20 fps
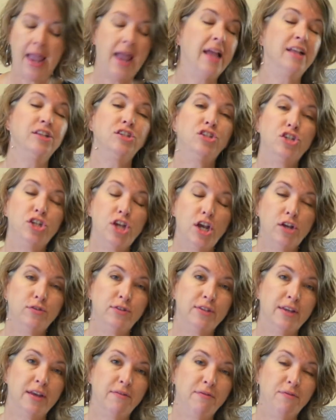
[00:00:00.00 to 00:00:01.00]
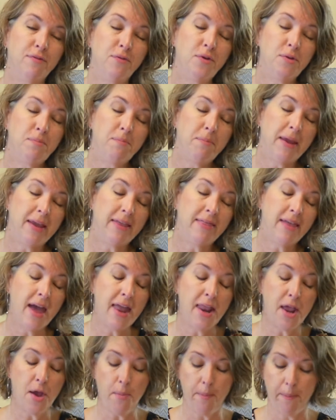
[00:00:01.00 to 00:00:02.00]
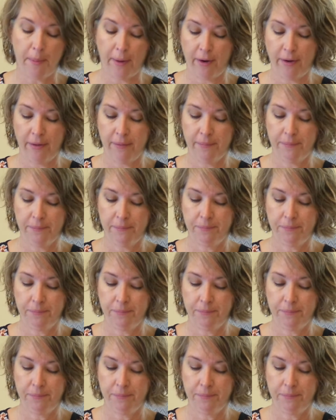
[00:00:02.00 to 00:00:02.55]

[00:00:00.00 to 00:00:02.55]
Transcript: And Joseph would be that helper.